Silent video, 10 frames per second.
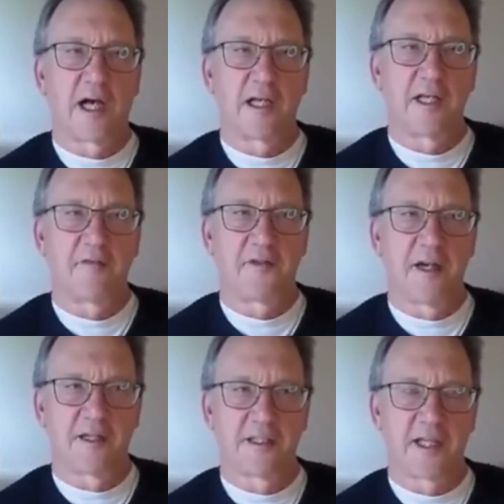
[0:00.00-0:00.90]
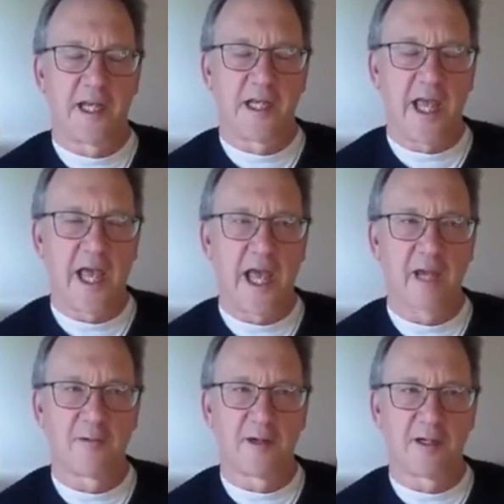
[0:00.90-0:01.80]
if there's a
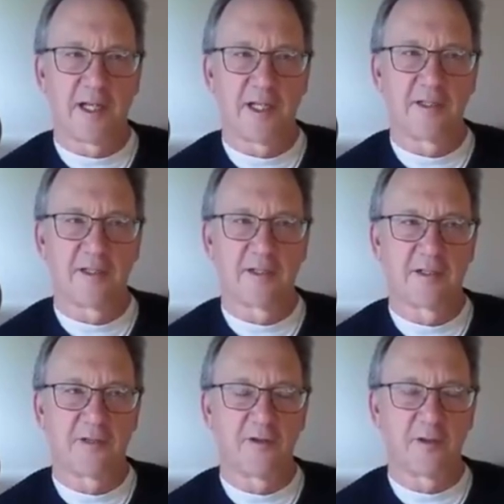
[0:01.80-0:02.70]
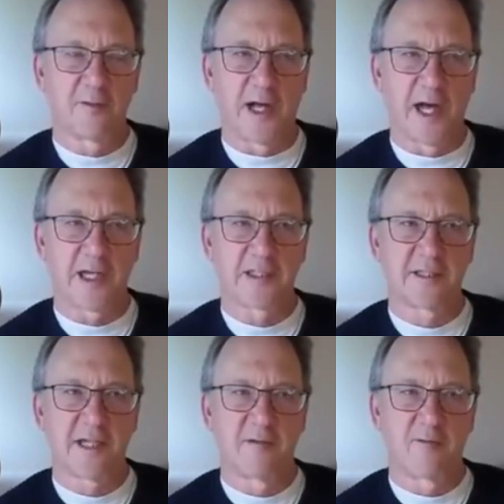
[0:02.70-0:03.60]
hammer in your toolbox
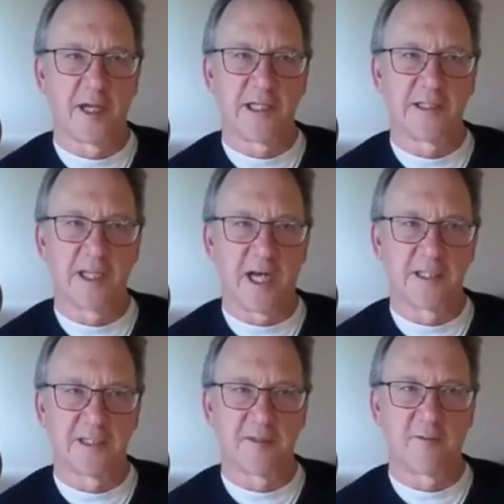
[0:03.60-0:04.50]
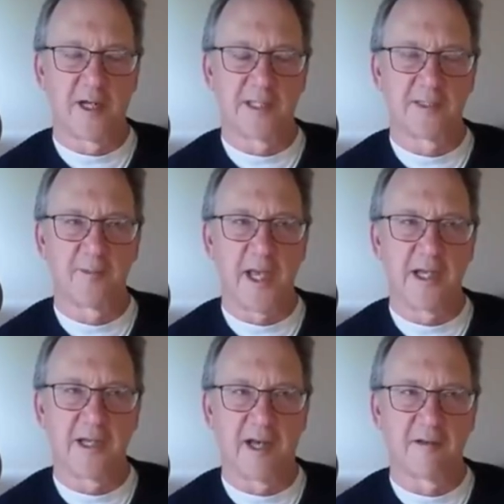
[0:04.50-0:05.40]
and what it does and what it's
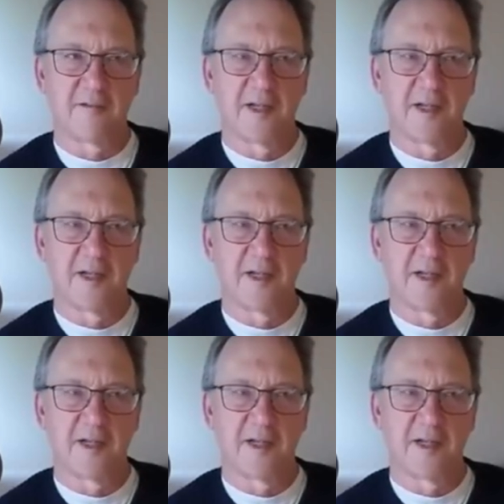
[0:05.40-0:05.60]
made of,